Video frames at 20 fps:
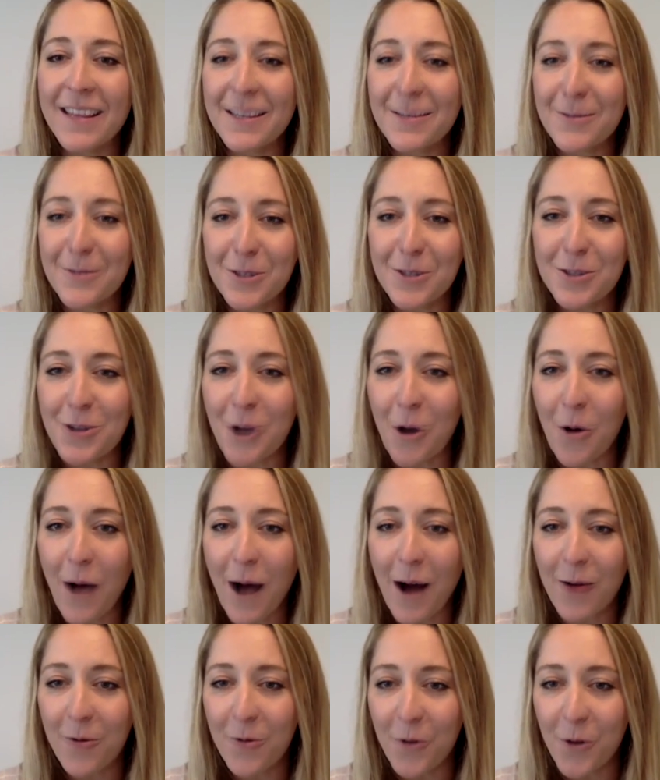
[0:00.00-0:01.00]
This was so
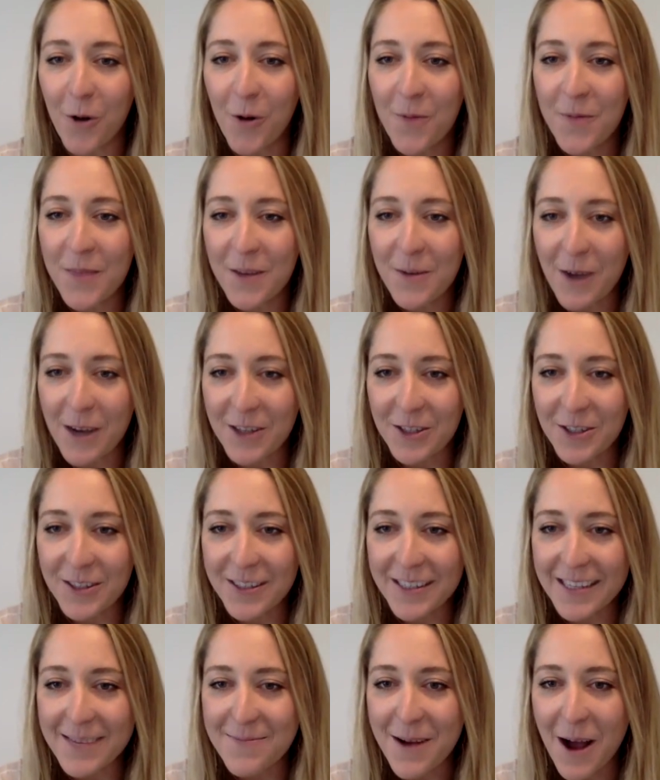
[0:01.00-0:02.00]
helpful. The questions
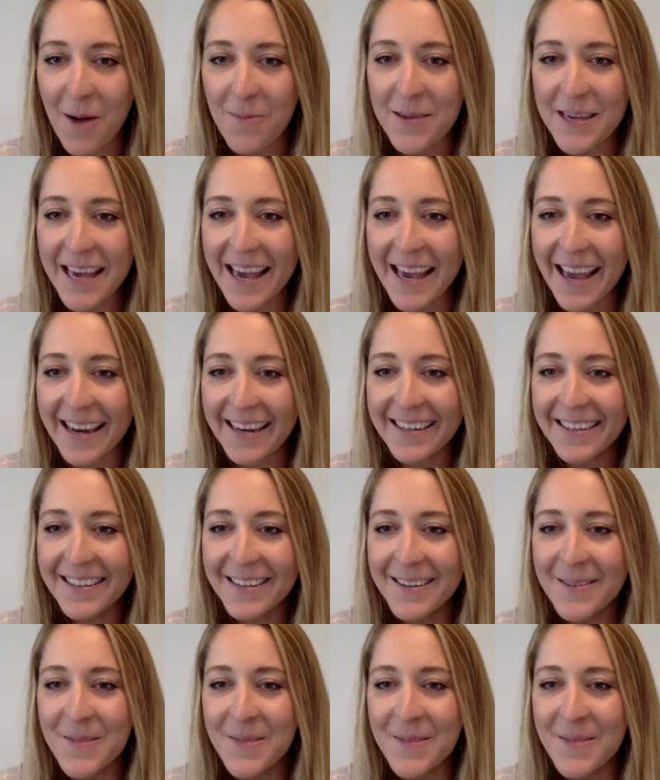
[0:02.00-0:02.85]
keep coming in.